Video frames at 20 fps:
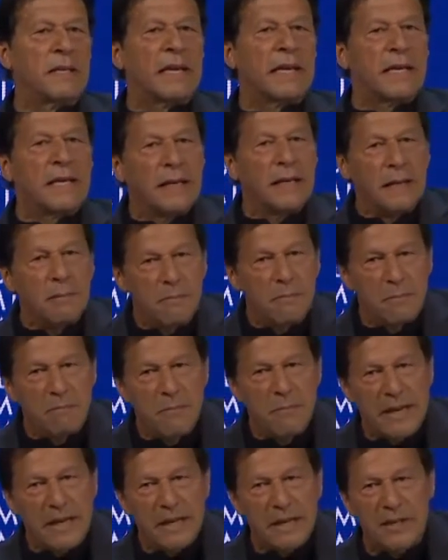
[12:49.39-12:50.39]
can
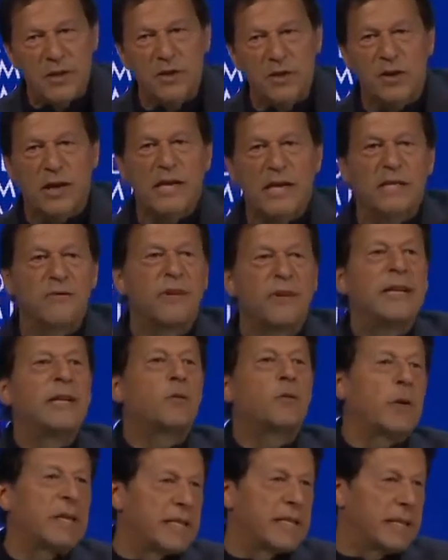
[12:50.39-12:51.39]
make strides
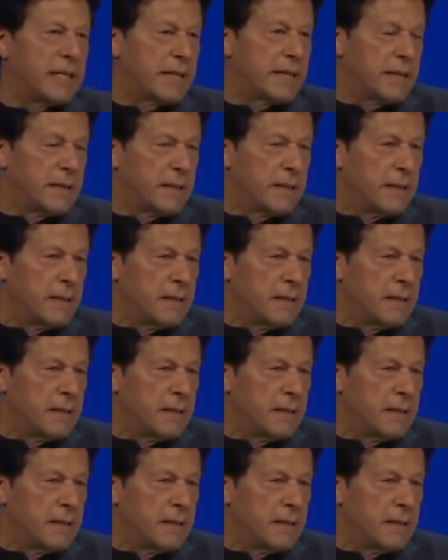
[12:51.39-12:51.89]
very quickly,